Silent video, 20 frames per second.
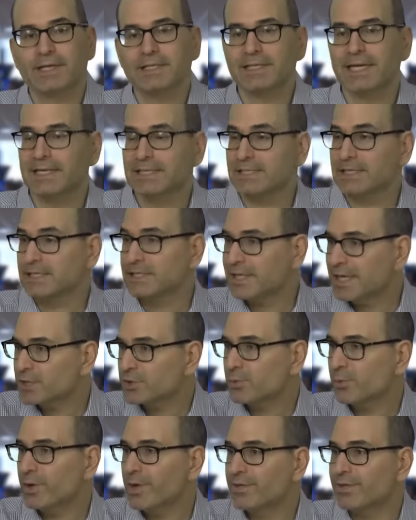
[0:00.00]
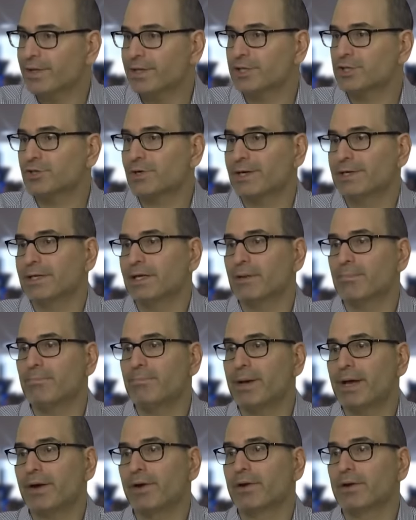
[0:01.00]
has had success with and is trying to
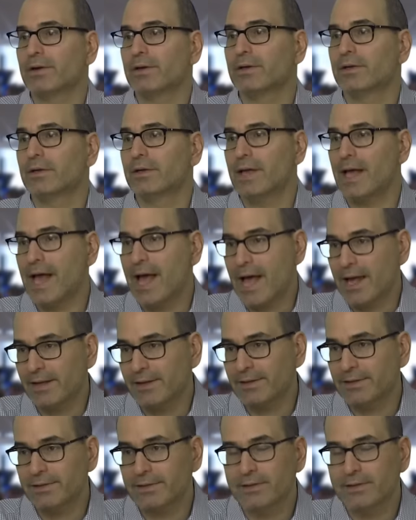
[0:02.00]
get better at.